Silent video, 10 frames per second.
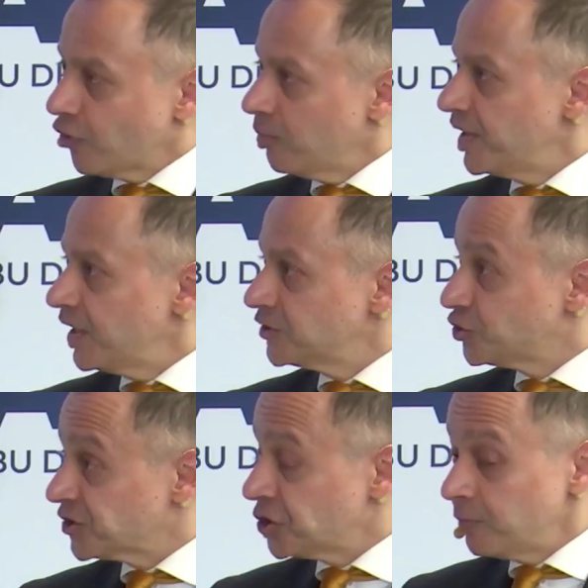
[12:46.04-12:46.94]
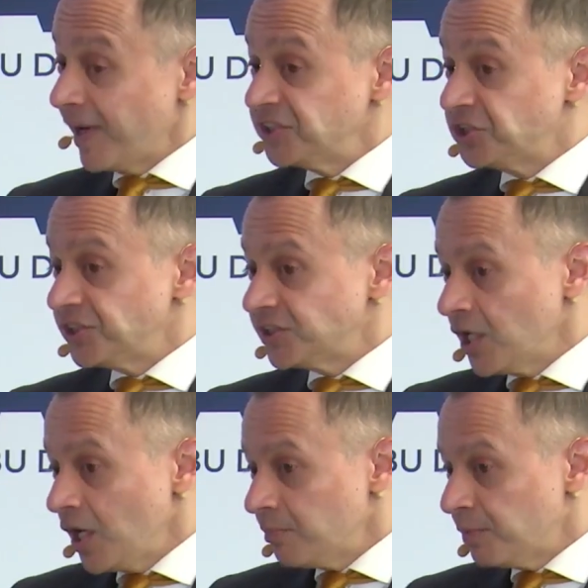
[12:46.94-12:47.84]
their structural balance sheets.
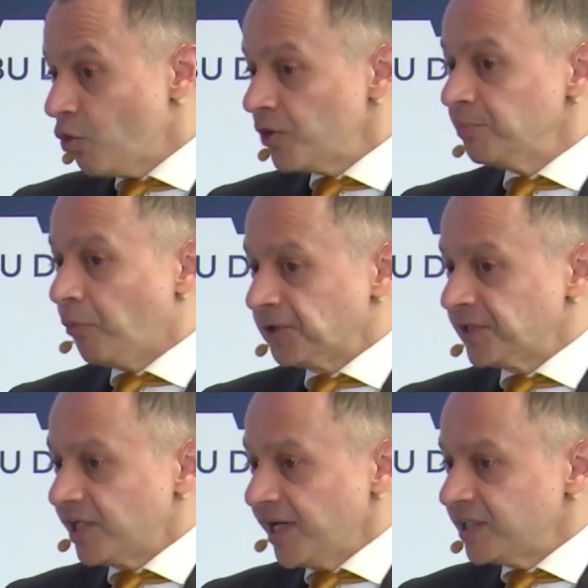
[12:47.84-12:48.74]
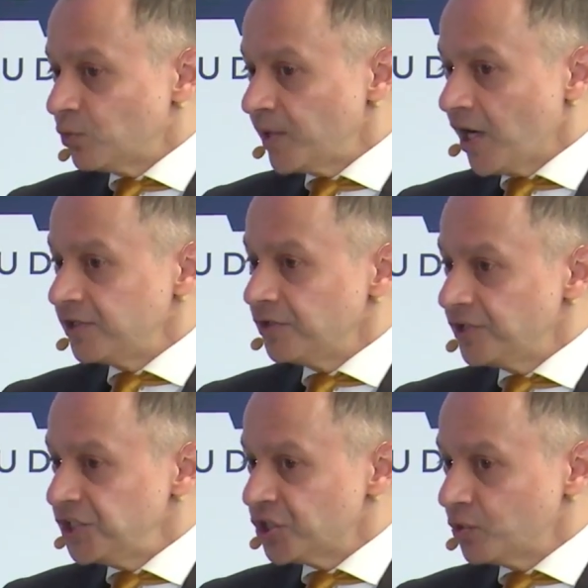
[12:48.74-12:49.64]
But more importantly, I think we are in a
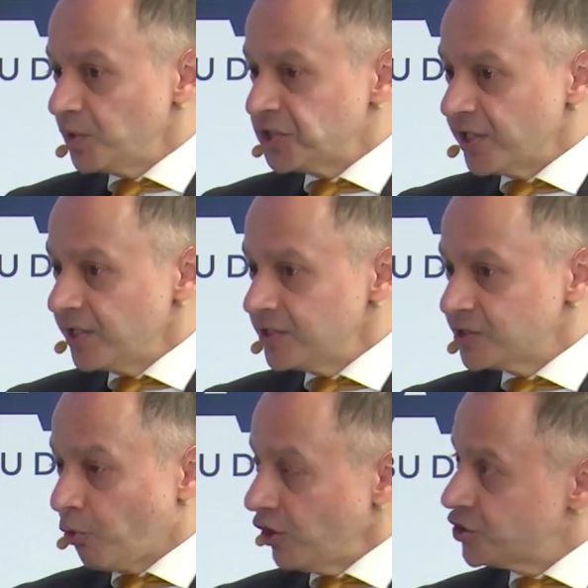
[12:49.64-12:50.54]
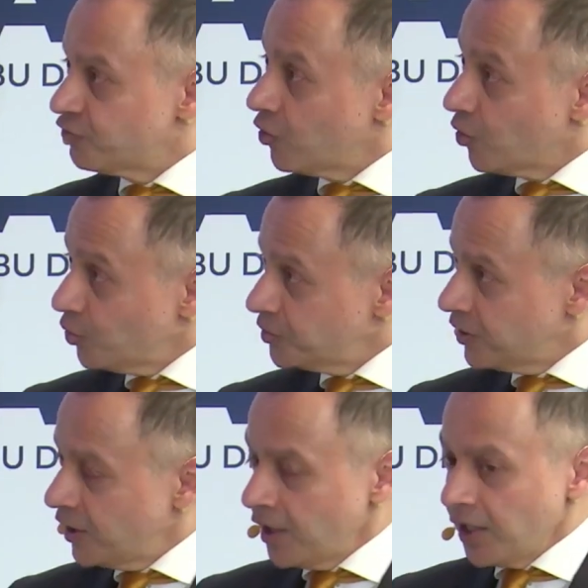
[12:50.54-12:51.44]
region which is poised for
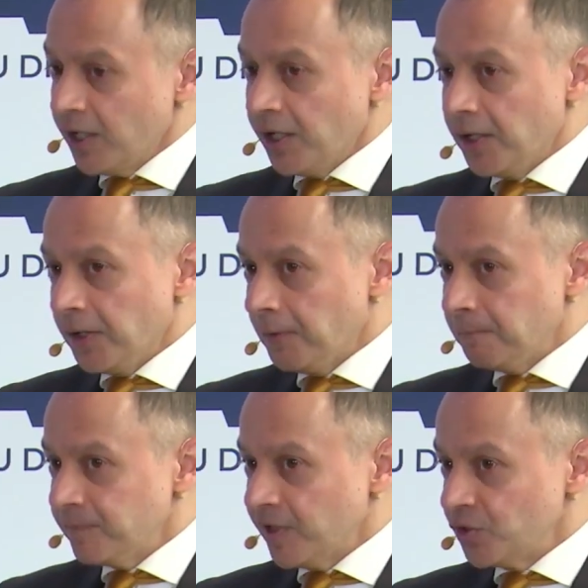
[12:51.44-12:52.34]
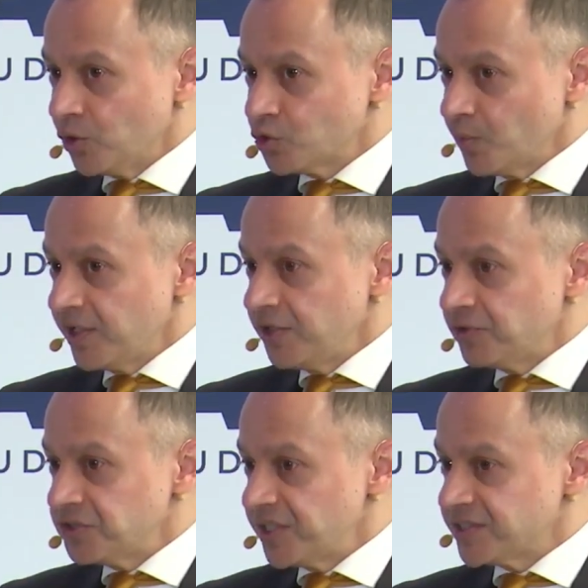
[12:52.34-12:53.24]
growth. So whether
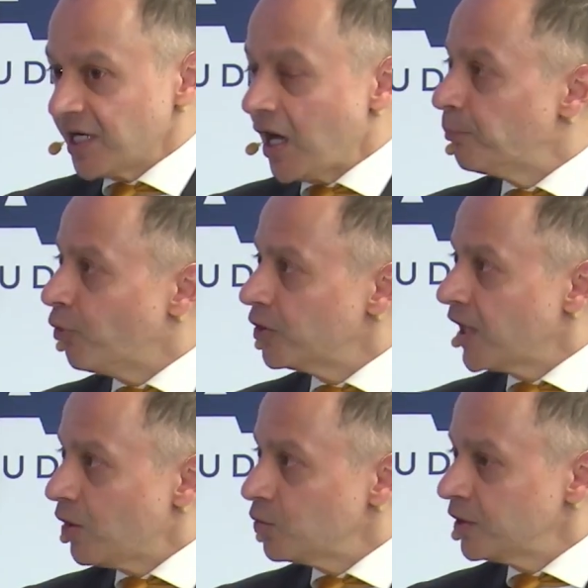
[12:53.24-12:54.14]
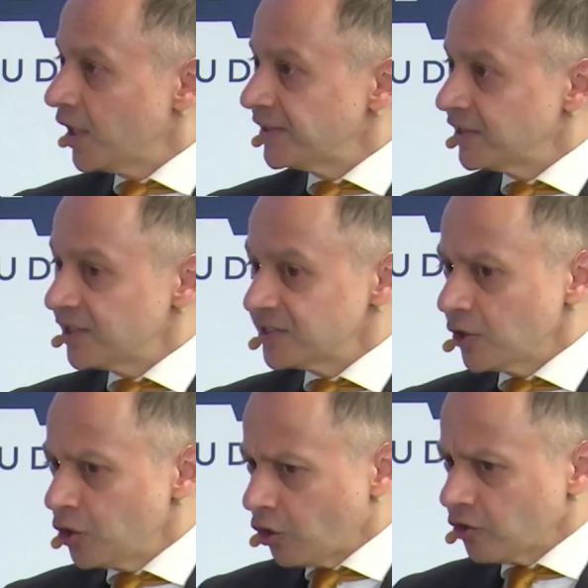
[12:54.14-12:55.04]
interest rates are up or down, I think there's a
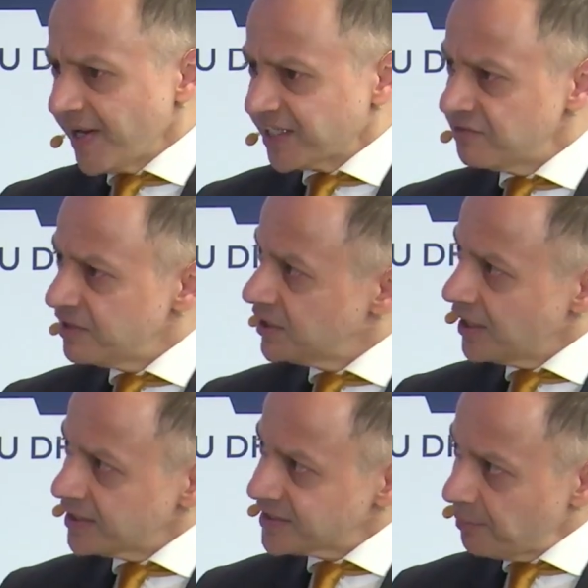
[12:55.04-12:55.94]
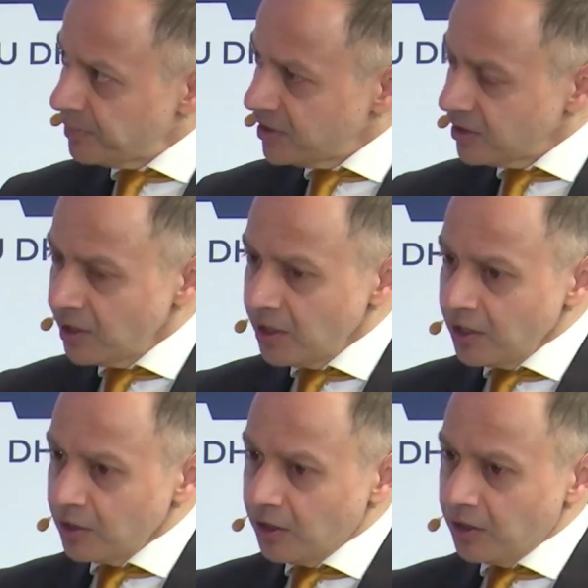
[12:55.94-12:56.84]
lot of activity that is happening
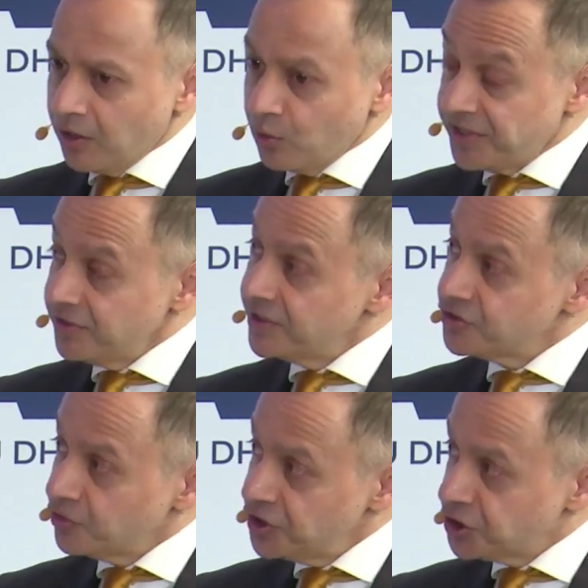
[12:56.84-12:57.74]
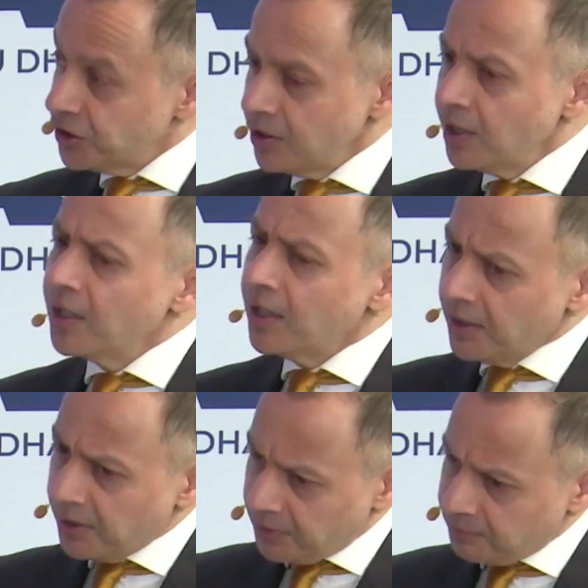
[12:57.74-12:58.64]
within this region.
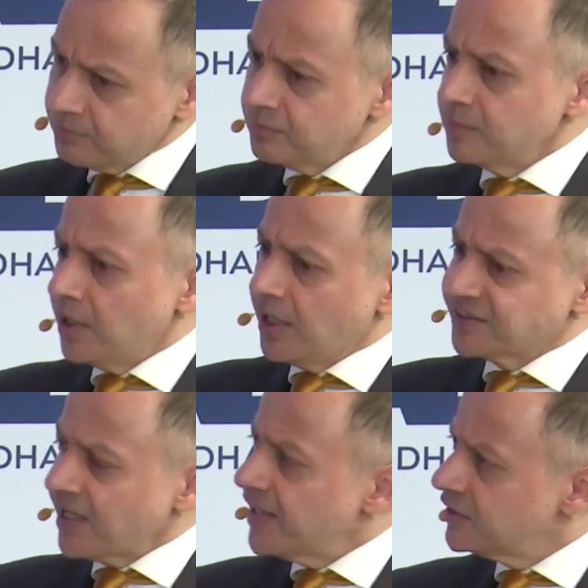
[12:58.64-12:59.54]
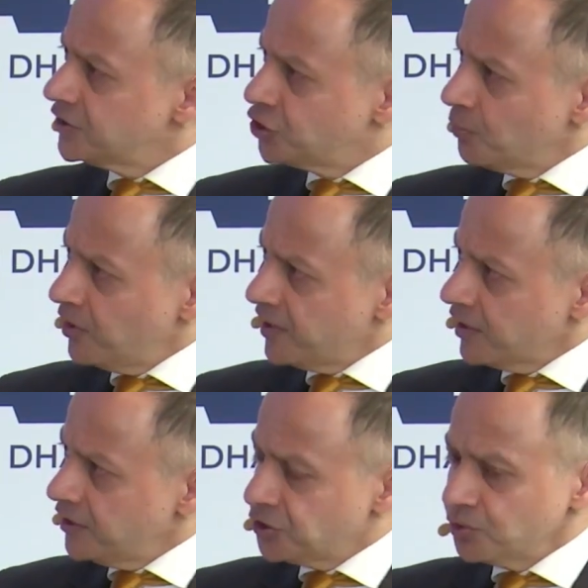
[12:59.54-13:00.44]
Aside the
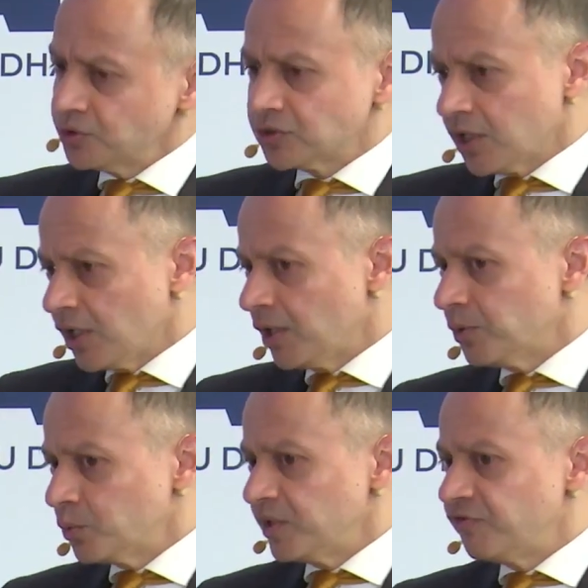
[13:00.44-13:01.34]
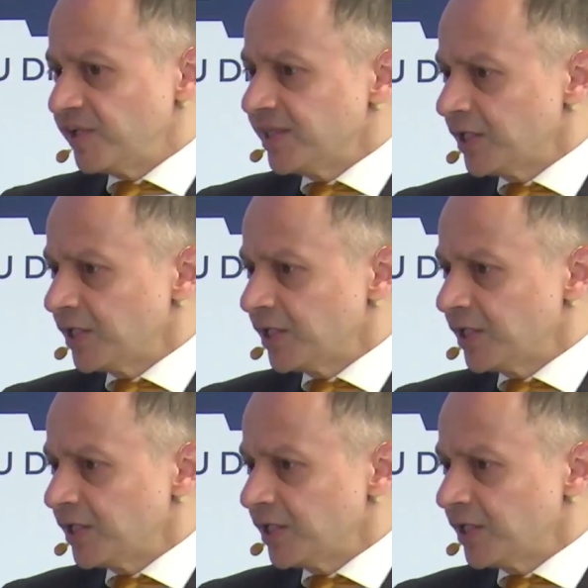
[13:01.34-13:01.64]
geopolitical issues, we feel that